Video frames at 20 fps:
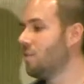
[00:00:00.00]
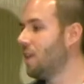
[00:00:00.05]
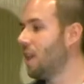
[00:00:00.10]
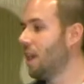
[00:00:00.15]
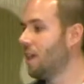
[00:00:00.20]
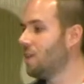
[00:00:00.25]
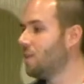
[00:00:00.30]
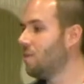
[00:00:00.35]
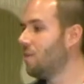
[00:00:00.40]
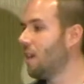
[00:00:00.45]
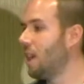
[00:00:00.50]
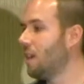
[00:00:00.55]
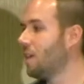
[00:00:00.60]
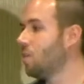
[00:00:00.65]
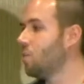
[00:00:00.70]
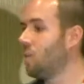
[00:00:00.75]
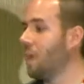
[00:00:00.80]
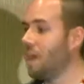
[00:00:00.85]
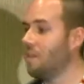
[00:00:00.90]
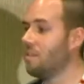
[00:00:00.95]
You can't do that
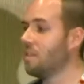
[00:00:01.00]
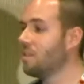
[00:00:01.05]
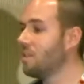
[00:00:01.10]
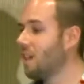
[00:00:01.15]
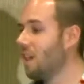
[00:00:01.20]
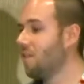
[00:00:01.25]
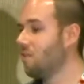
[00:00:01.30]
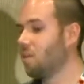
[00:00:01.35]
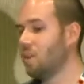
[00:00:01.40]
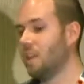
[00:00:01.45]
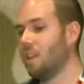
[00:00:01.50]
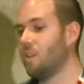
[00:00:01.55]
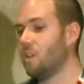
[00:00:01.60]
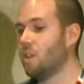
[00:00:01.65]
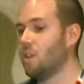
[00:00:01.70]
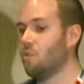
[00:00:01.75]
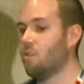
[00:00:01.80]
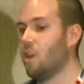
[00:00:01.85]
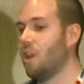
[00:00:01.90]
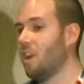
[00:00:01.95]
because we have the software that you
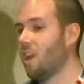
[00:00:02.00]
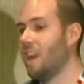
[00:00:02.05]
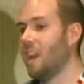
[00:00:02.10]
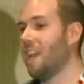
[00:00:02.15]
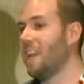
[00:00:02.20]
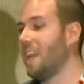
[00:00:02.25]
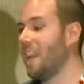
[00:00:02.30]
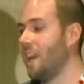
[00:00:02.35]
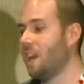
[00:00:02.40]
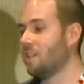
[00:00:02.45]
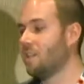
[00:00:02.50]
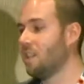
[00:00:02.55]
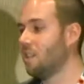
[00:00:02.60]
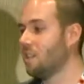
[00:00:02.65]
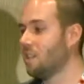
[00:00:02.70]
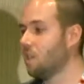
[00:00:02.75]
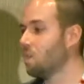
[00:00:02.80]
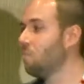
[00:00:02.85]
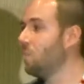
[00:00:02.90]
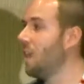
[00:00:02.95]
can run on any
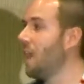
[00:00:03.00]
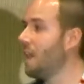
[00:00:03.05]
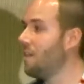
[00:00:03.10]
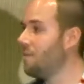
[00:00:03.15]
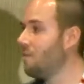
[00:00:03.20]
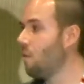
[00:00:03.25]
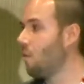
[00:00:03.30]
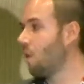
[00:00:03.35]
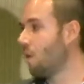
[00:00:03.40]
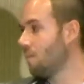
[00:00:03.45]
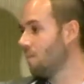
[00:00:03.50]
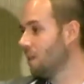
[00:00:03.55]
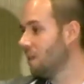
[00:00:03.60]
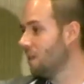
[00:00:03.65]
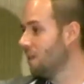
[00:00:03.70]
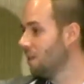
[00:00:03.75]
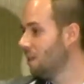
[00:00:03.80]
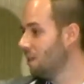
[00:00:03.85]
x86 platform.